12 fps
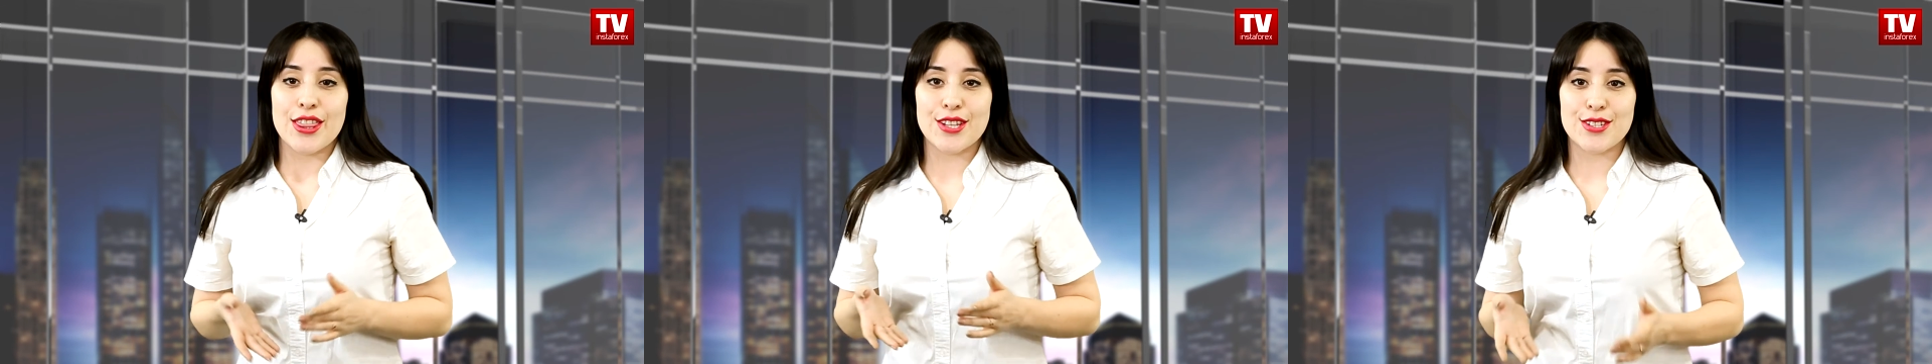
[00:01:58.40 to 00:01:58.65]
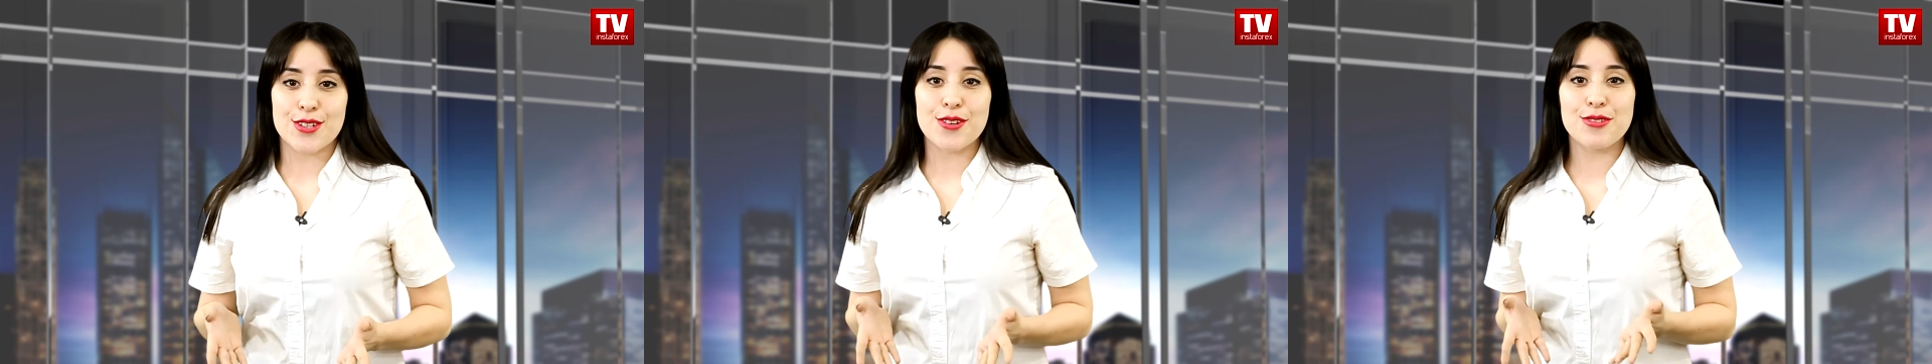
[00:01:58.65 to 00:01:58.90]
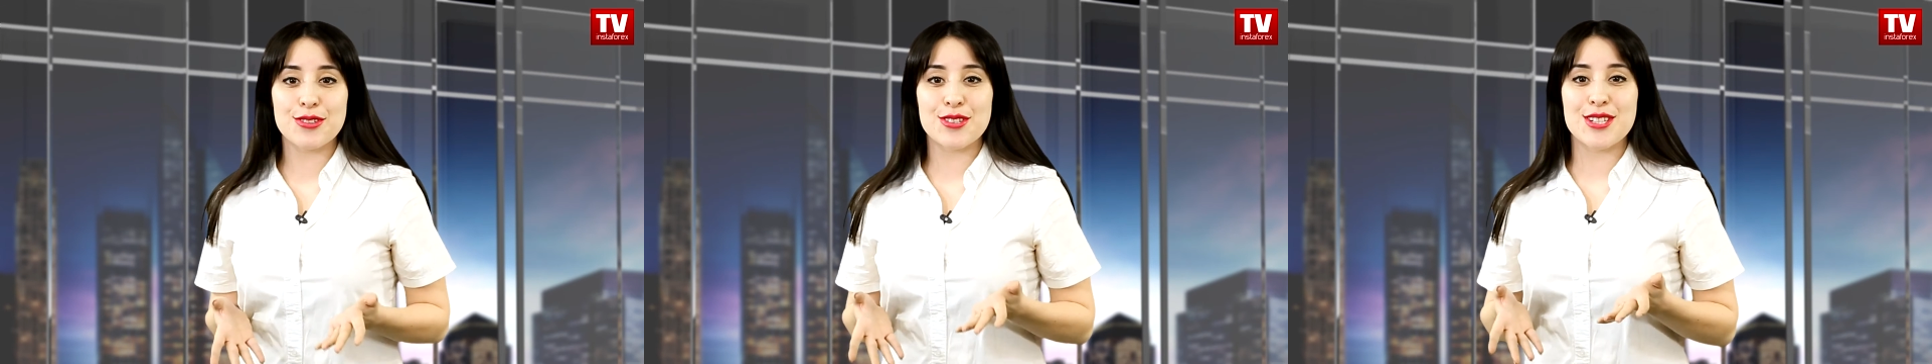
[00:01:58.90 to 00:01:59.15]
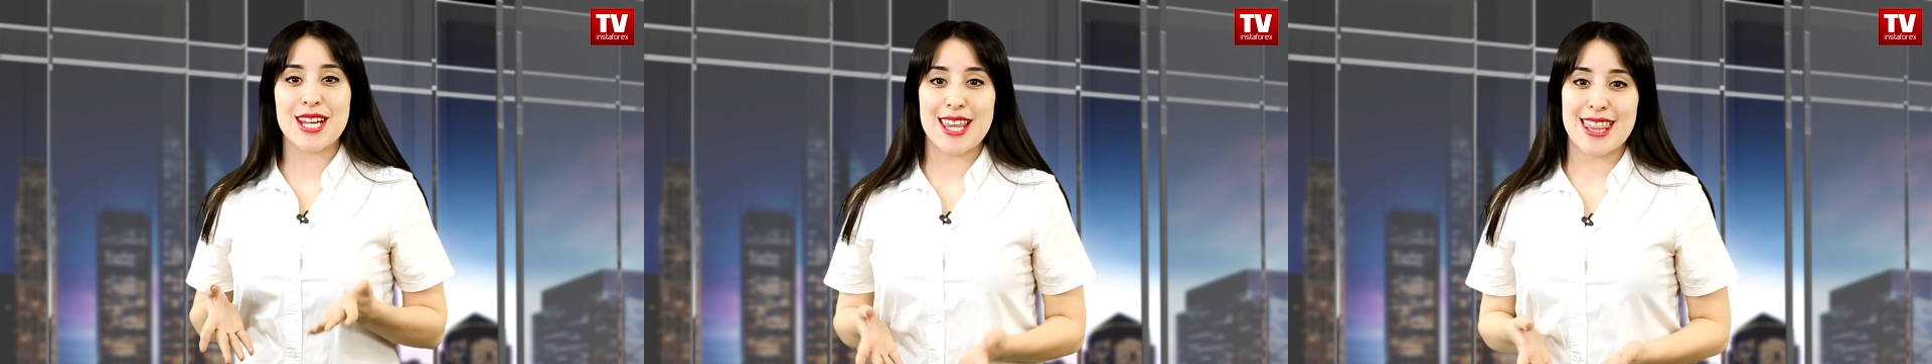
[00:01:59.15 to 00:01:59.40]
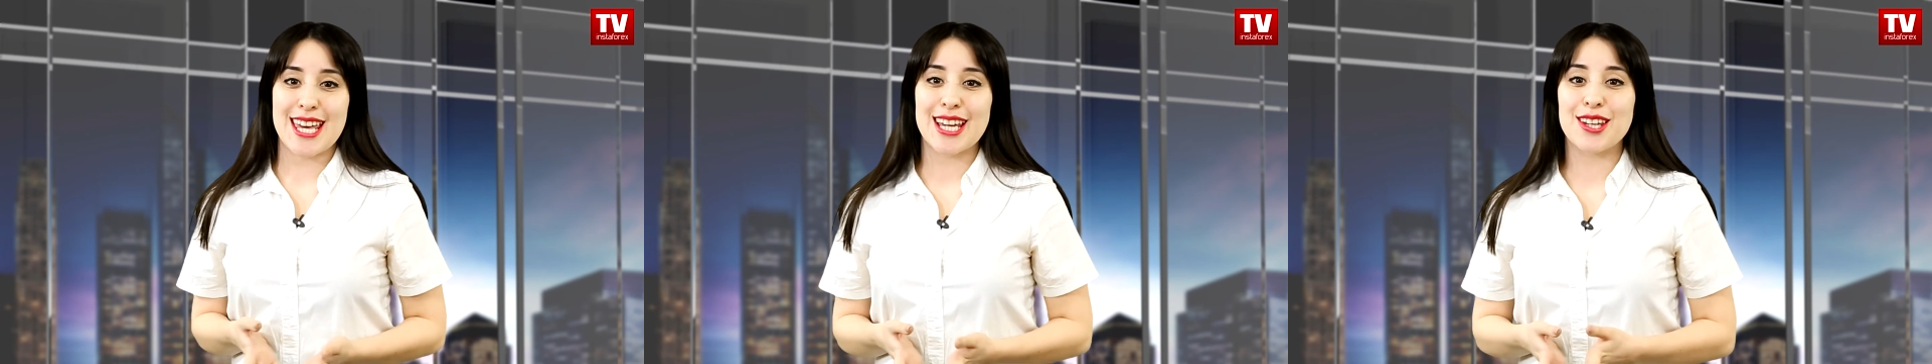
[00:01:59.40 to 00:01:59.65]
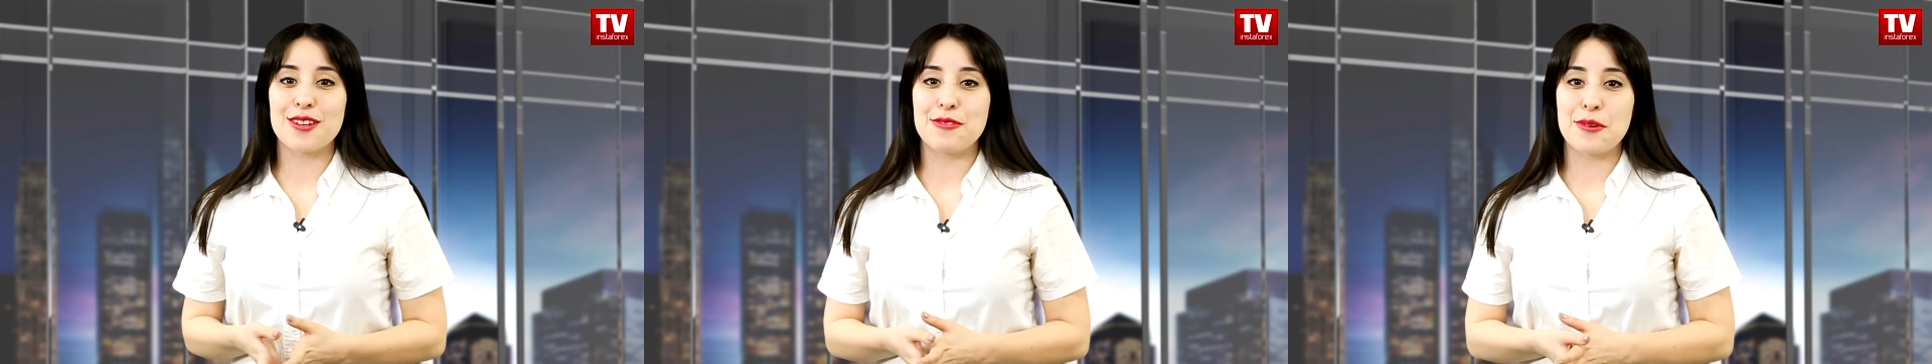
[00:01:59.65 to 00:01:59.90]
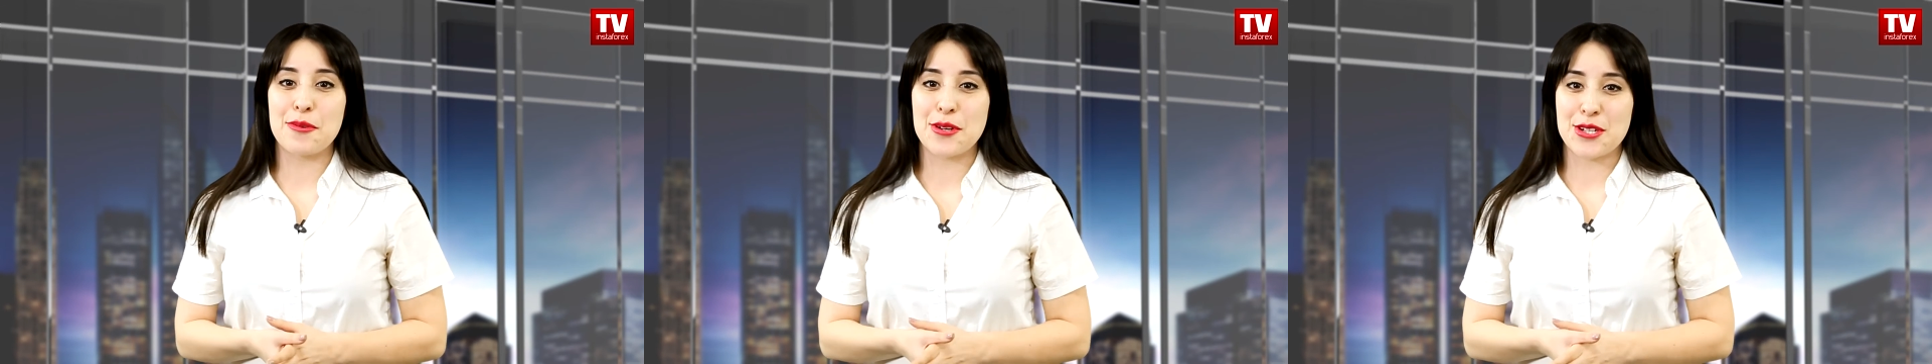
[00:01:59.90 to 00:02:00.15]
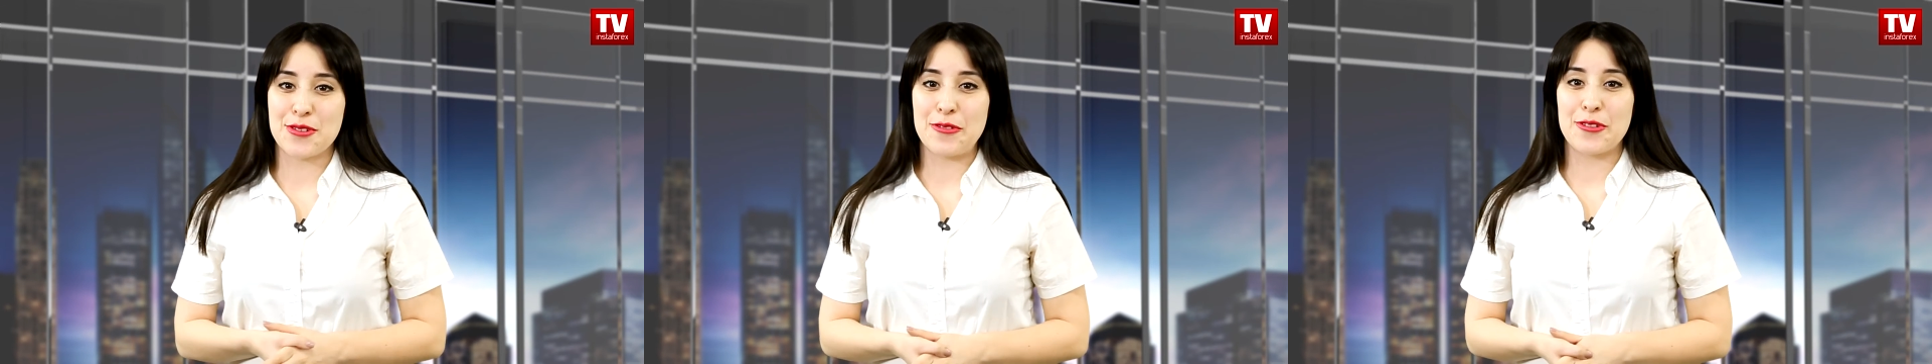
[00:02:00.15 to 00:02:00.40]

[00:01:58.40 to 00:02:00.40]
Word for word: That's all for today. Thank you for watching.